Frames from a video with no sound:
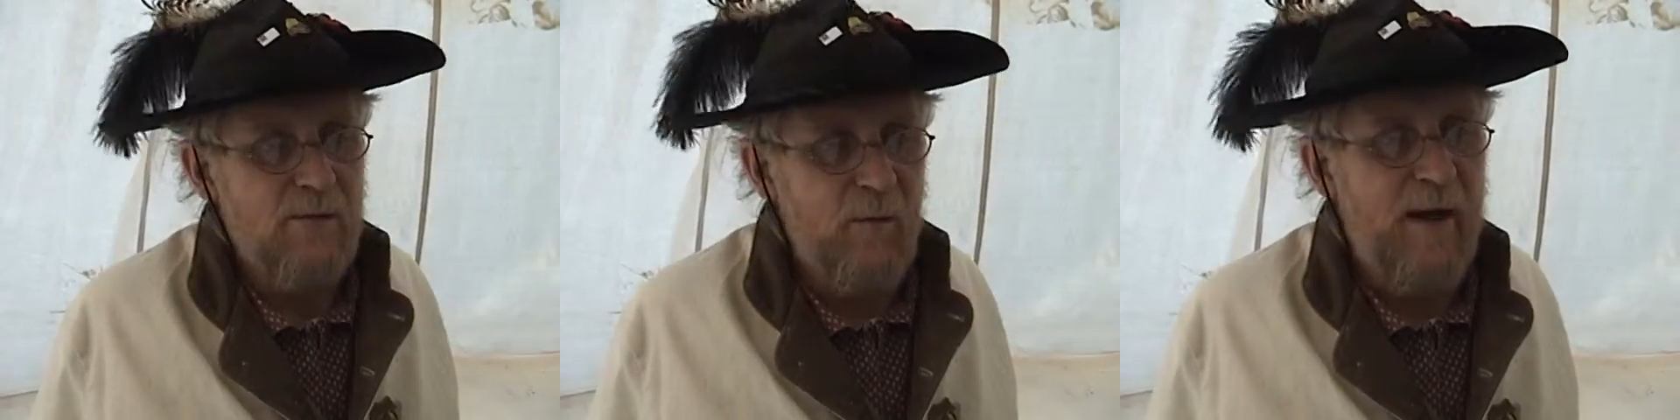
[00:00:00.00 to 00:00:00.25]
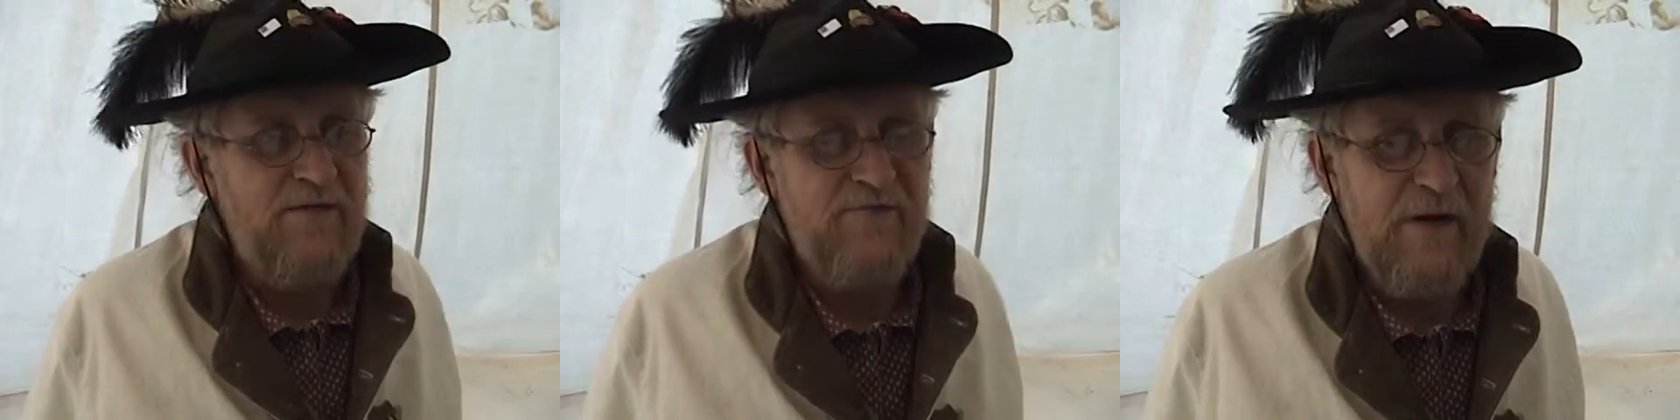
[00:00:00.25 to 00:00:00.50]
a
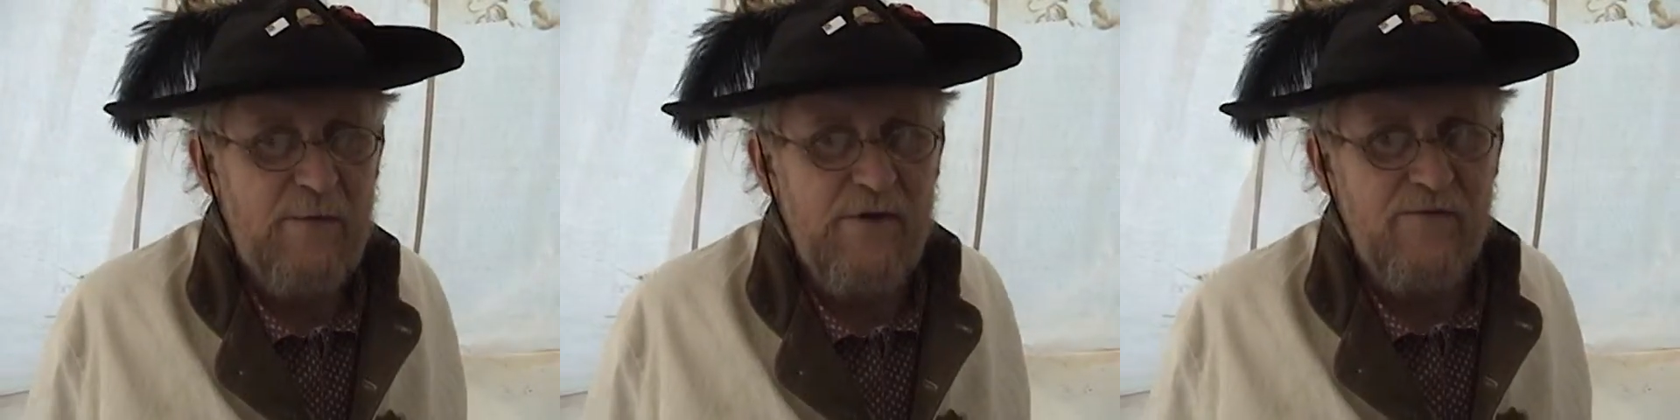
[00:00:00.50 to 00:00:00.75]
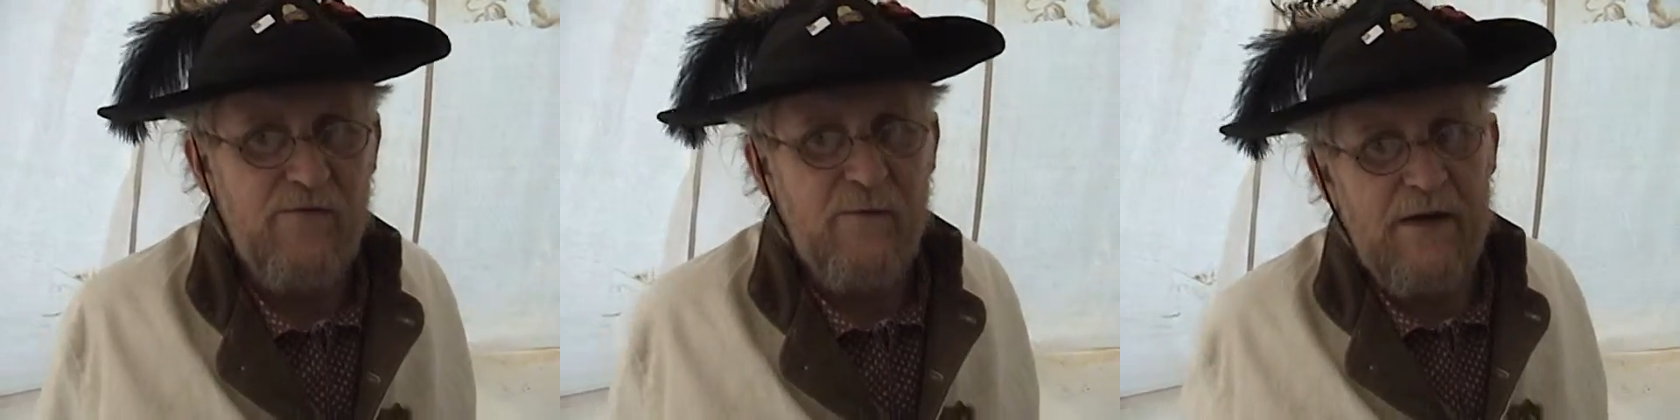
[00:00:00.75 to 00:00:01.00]
white family
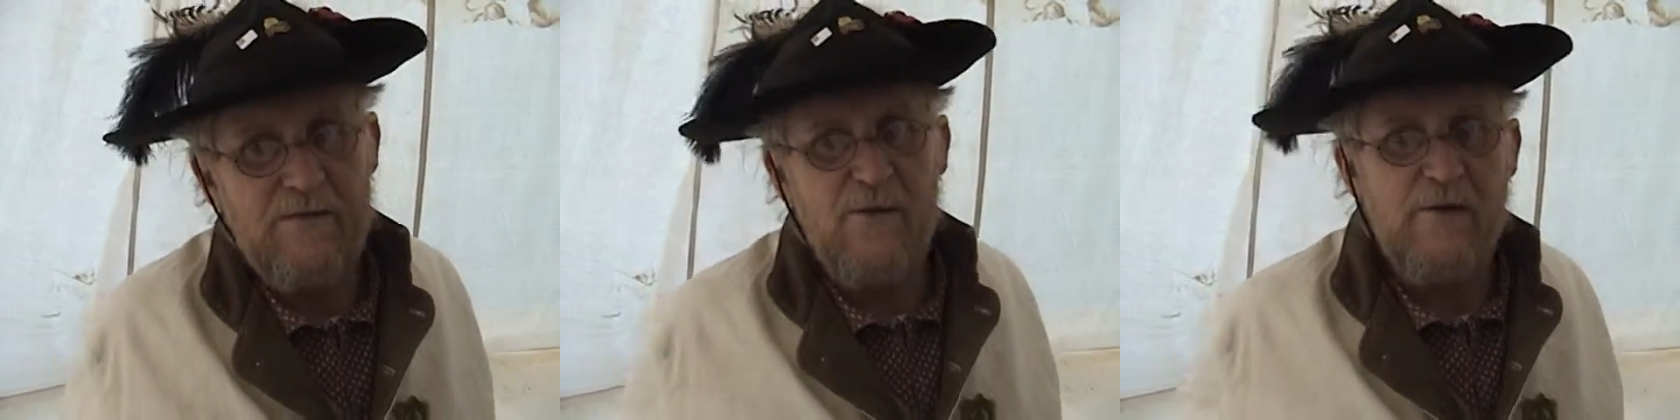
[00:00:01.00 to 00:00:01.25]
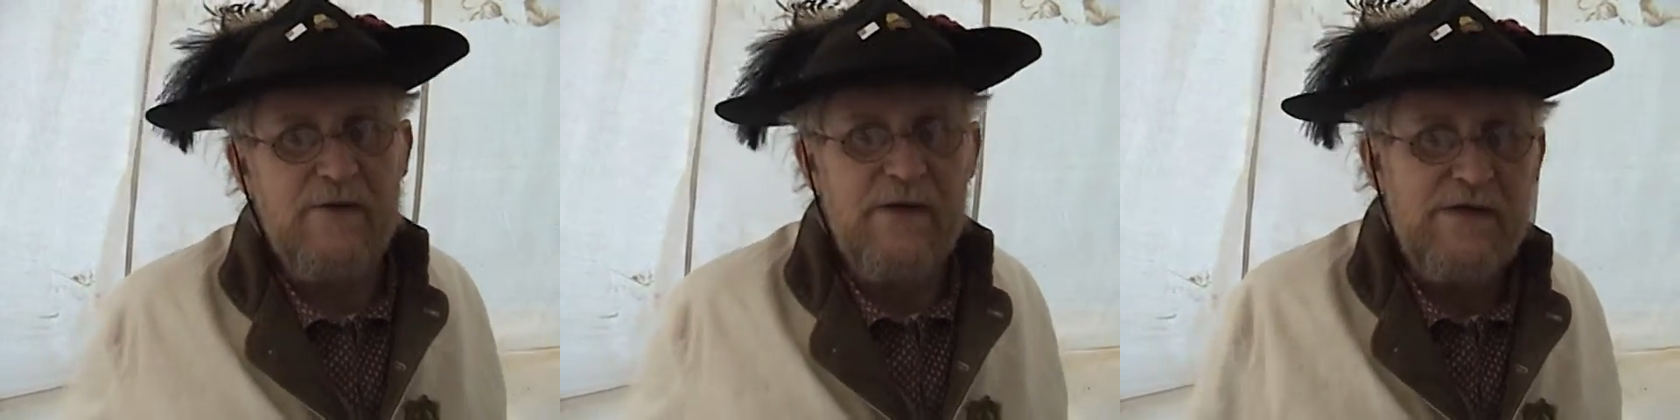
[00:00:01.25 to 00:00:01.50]
from out
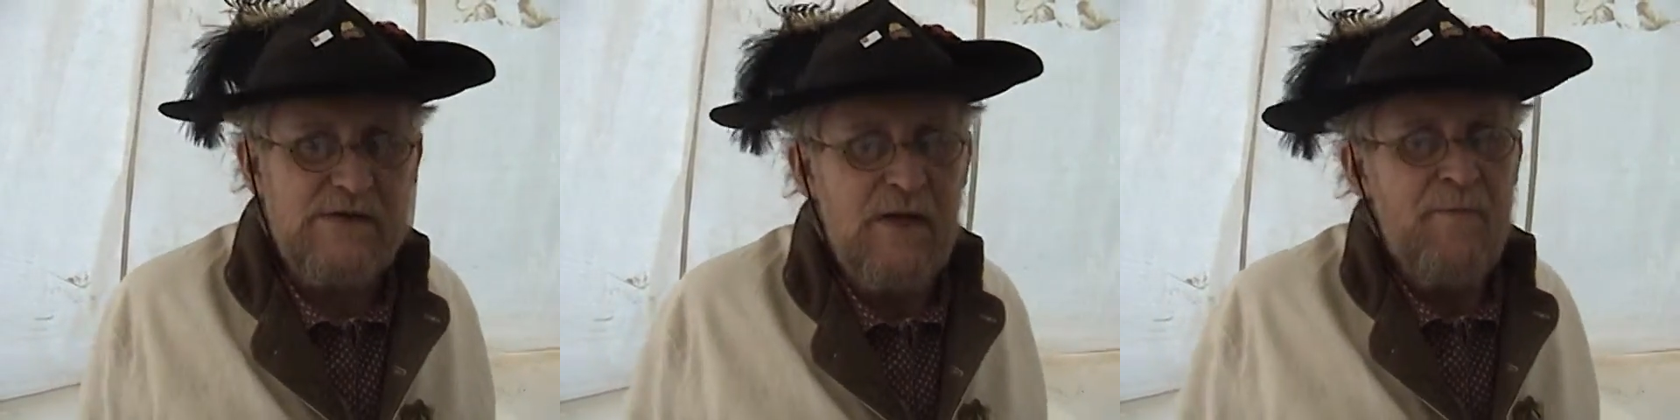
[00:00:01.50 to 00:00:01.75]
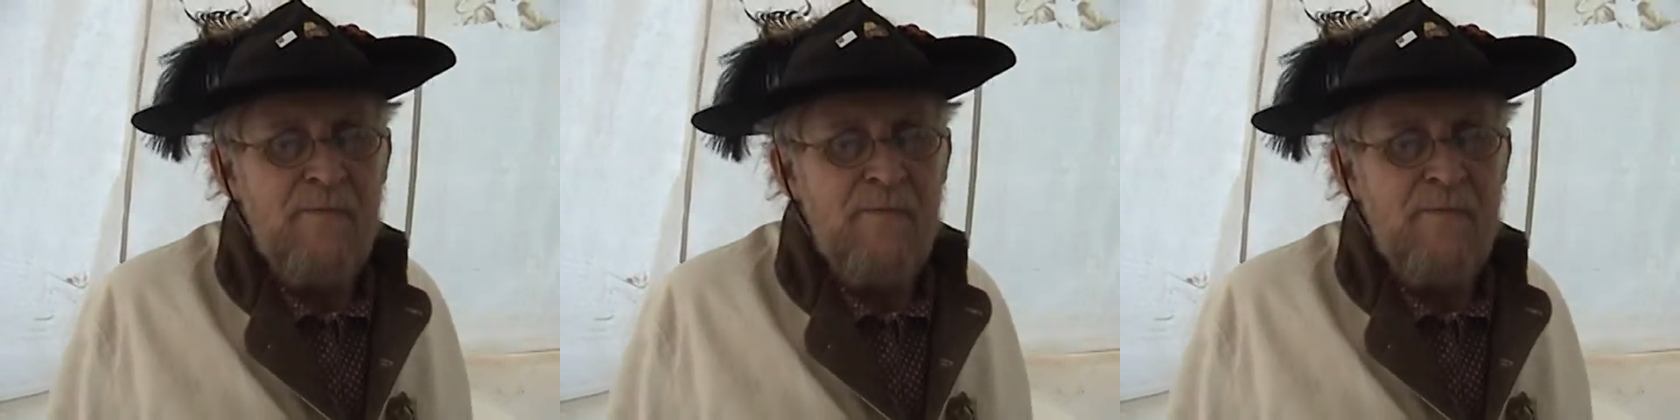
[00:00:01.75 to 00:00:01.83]
northeast,